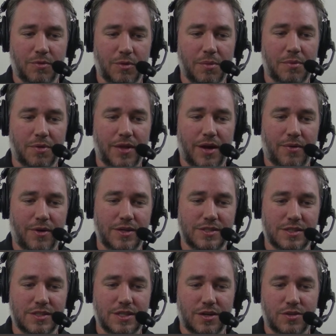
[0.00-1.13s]
Remember that race
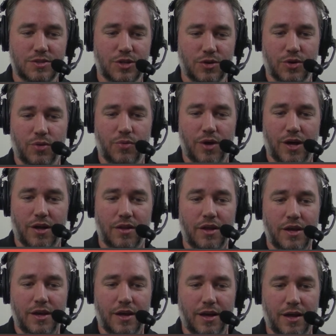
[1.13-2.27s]
at Saratoga
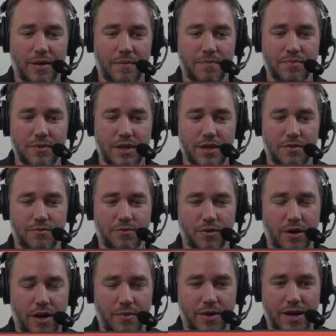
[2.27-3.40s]
for
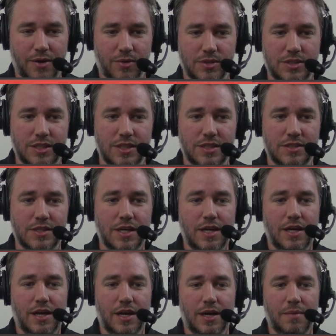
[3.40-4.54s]
Irad Ortiz,
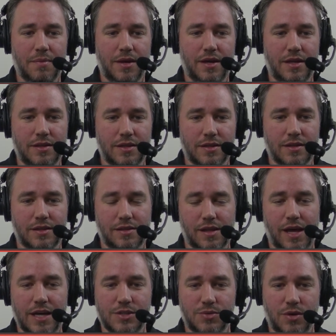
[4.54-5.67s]
and the
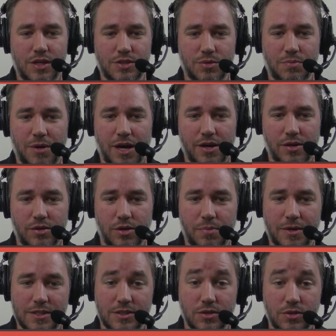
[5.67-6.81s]
last race with Paco
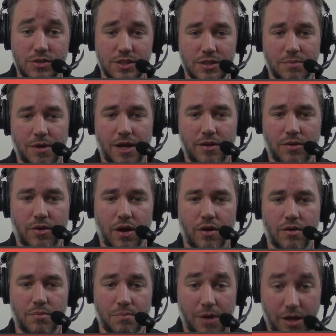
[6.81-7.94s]
Lopez losing to
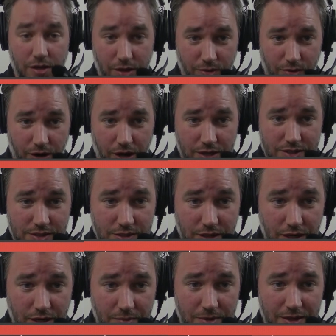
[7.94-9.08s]
Balahag Rocks
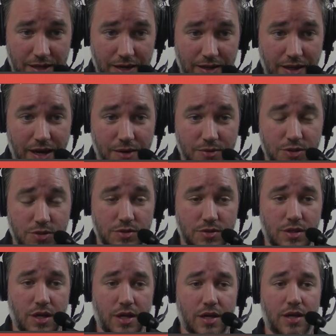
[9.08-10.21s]
in that
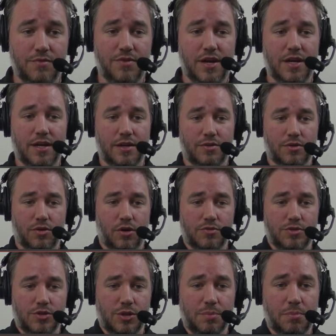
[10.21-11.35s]
allowance event at
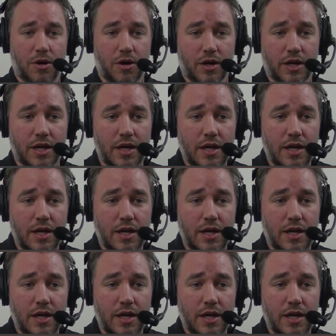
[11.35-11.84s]
Gulfstream Park.